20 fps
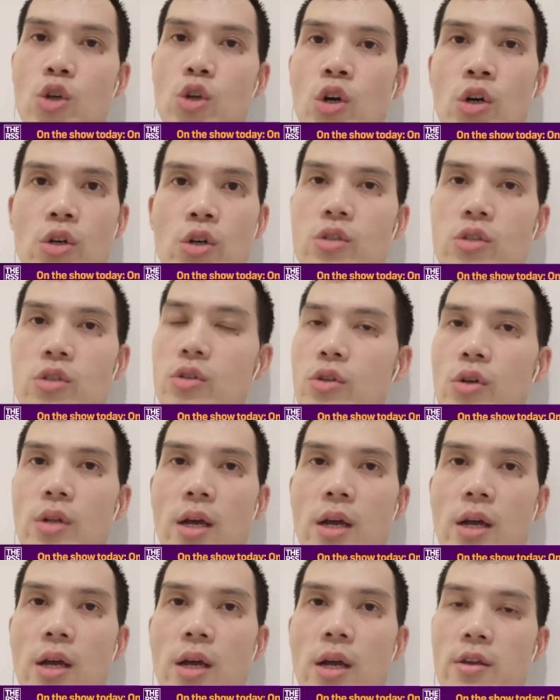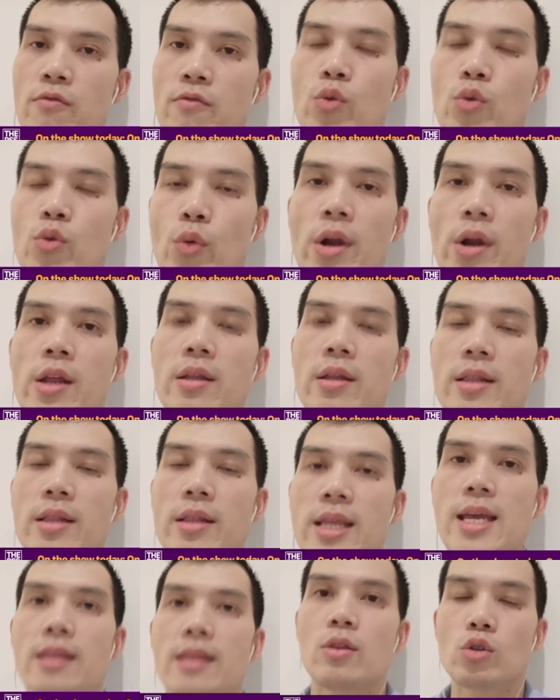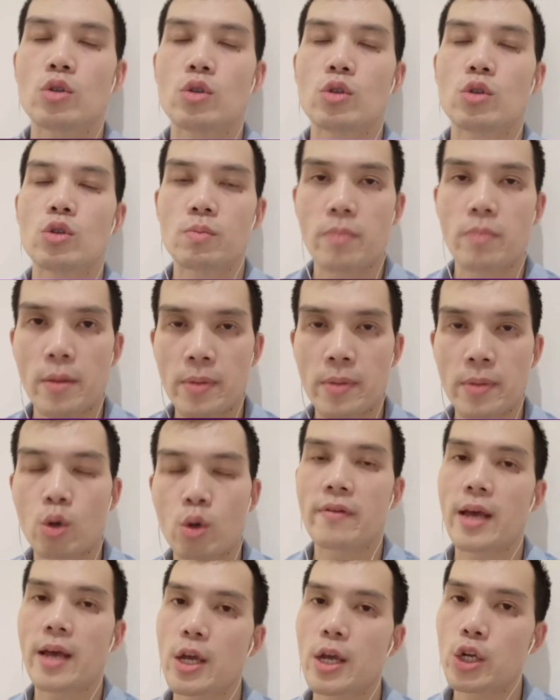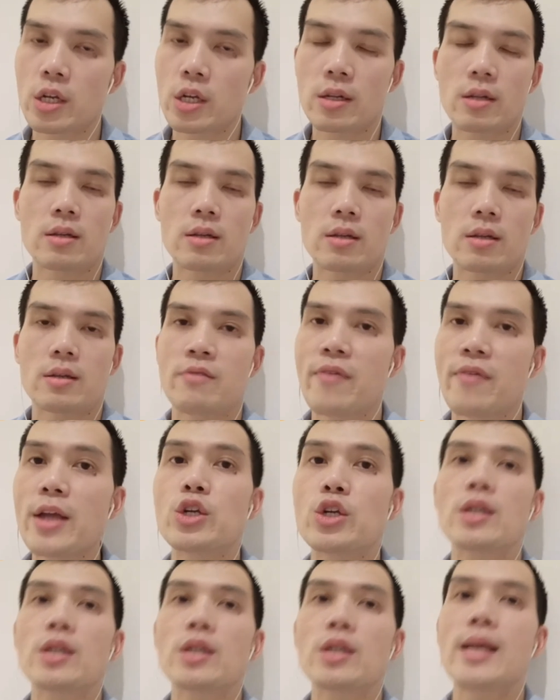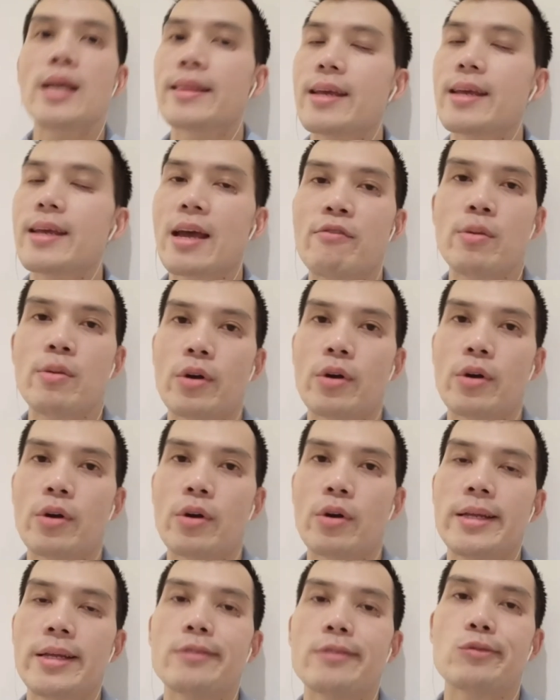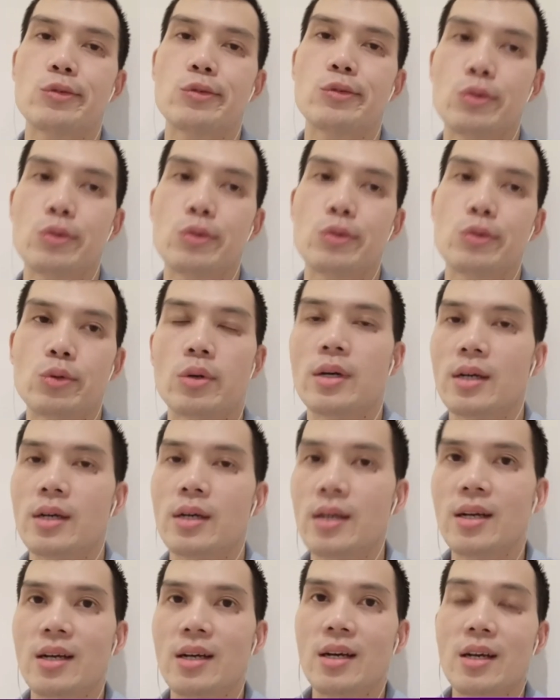advanced course, you know, like if you really need those paper qualification, eventually I think everybody will need to,